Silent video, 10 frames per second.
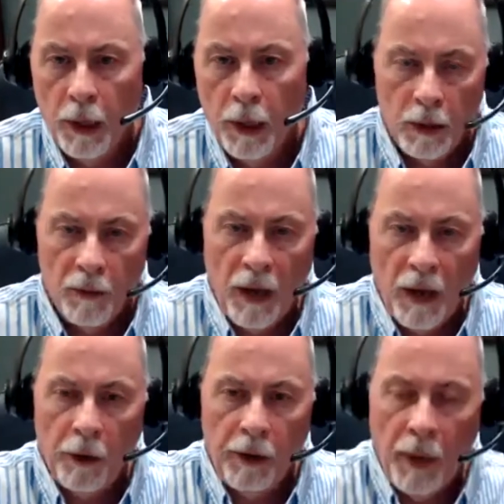
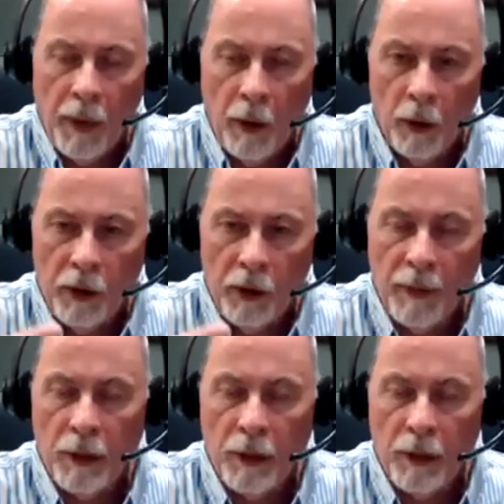divine power
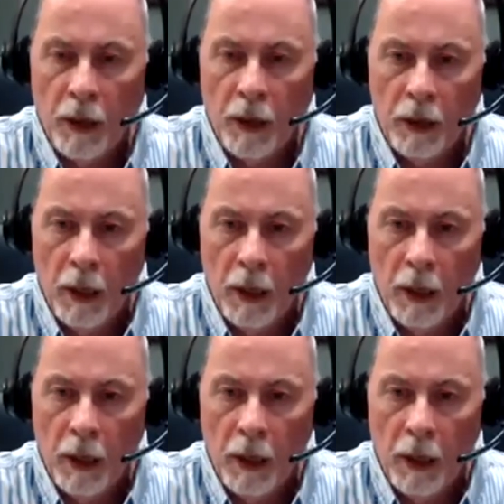demonstrated